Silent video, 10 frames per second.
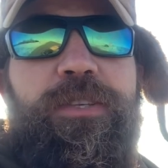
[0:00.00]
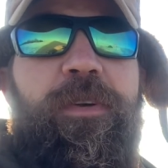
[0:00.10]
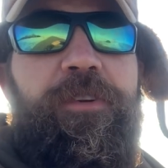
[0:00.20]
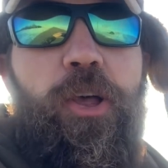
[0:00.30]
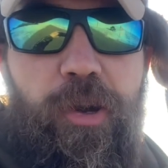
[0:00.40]
so
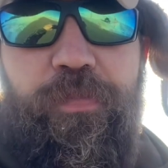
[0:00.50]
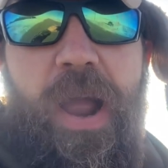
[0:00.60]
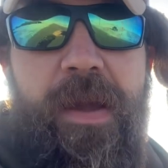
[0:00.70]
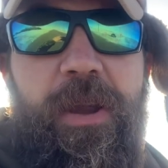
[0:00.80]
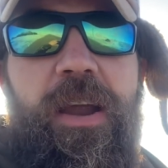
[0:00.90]
if you're loaded
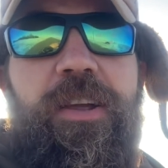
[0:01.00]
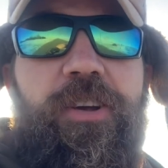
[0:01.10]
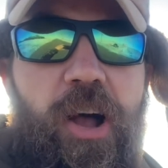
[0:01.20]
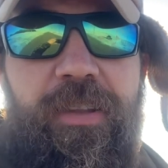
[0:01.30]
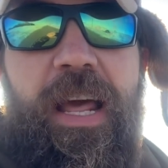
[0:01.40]
primary and
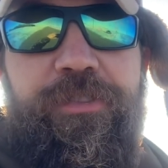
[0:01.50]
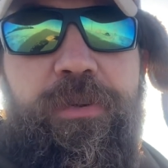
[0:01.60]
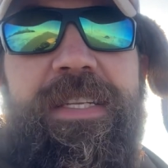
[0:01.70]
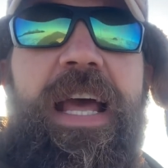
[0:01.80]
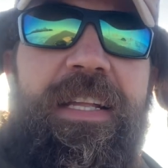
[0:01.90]
you're hauling down
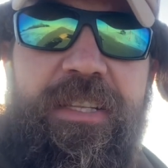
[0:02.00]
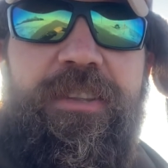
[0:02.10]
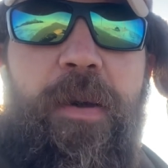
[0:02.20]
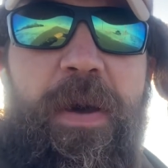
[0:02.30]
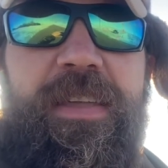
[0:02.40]
310, get
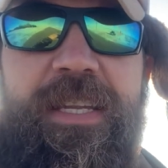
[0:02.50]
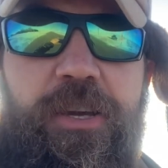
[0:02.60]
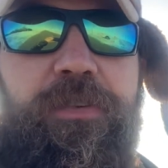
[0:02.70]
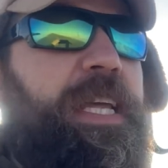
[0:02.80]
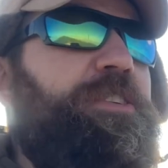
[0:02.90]
stopped by the
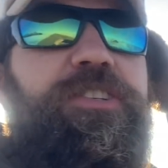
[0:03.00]
DOT,